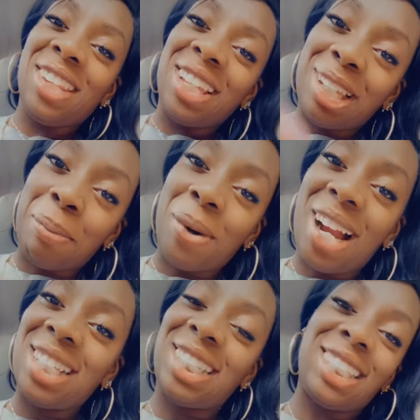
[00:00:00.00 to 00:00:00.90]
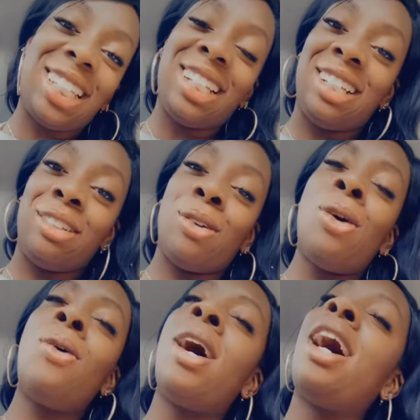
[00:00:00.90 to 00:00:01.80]
The prize at the end.
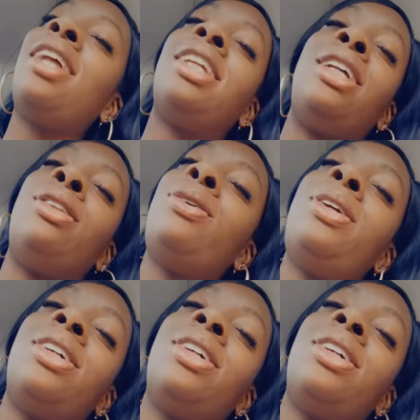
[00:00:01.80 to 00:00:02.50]
Oh, hallelujah,